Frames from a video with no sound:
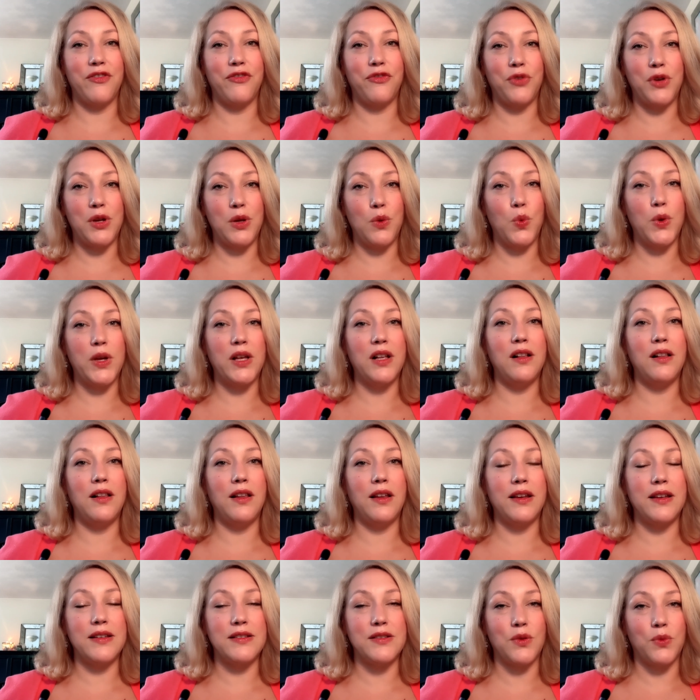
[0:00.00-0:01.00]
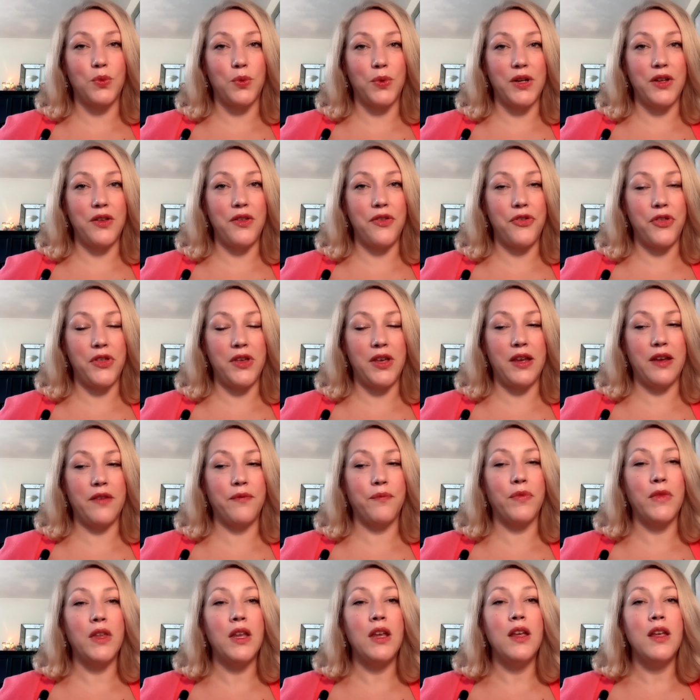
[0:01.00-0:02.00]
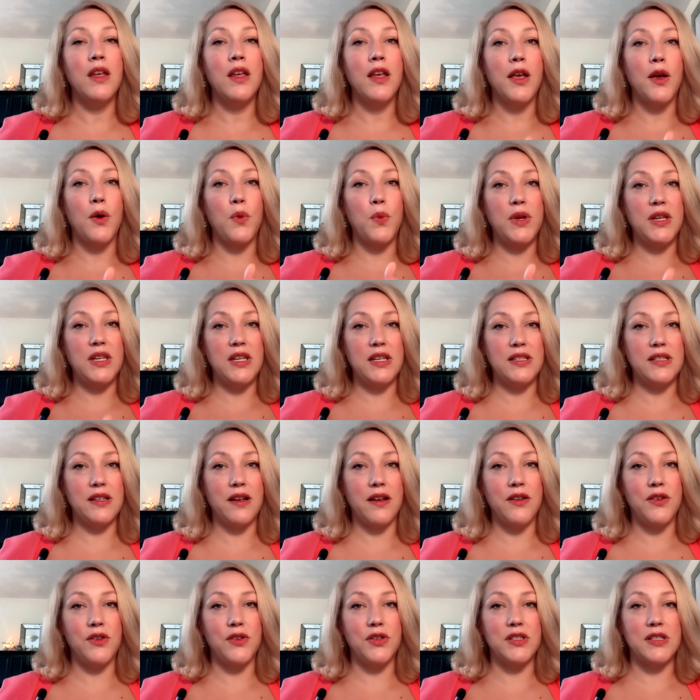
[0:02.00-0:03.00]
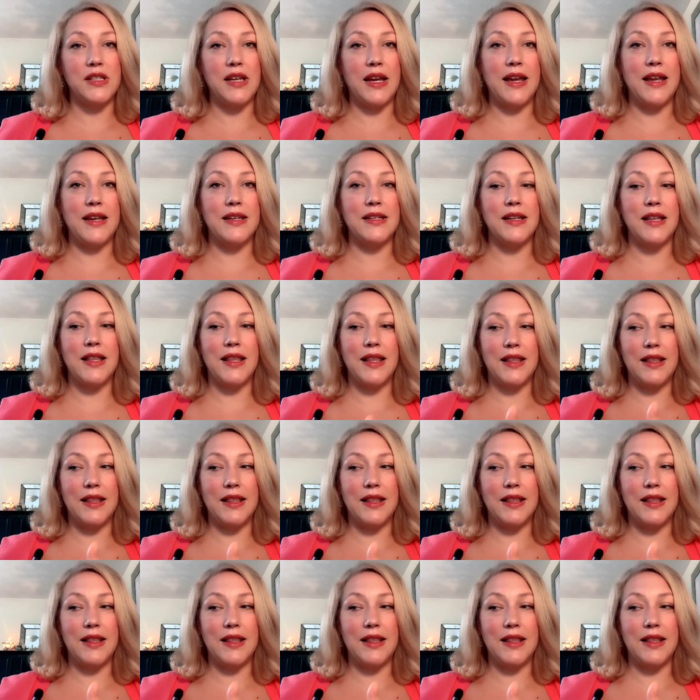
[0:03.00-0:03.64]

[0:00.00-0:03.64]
Free will is a real thing. We need to understand